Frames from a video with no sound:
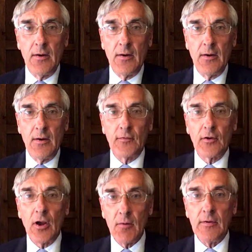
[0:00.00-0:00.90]
and it's
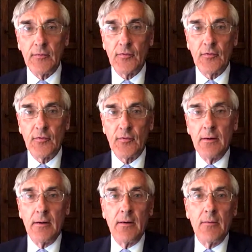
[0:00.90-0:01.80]

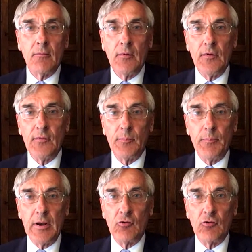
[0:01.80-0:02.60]
coinciding with this